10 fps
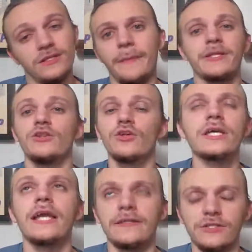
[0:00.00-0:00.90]
I mean,
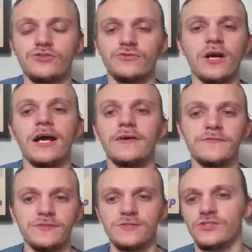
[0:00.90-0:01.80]
looking at the
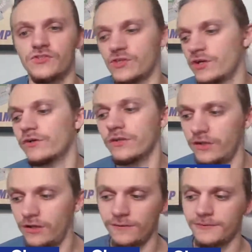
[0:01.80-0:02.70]
drives just
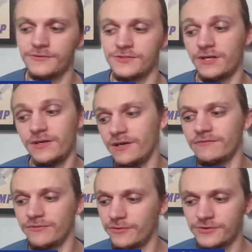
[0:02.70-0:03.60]
early on, where it's like, oh yeah,
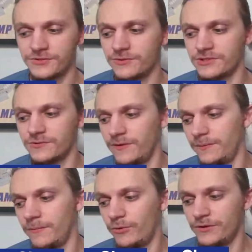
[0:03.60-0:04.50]
Florida scored
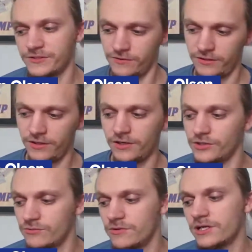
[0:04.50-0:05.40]
21 points early
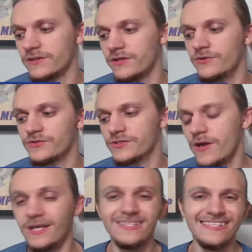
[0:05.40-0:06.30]
on. You look at those
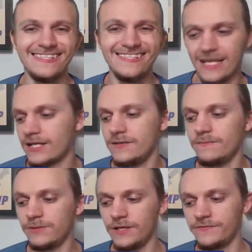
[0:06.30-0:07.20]

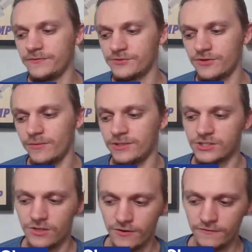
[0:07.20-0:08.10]
Second play from
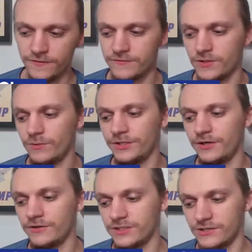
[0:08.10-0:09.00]
scrimmage, 51
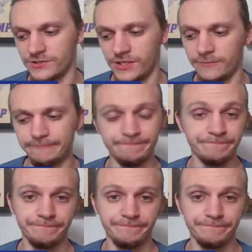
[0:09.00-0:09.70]
yard touchdown.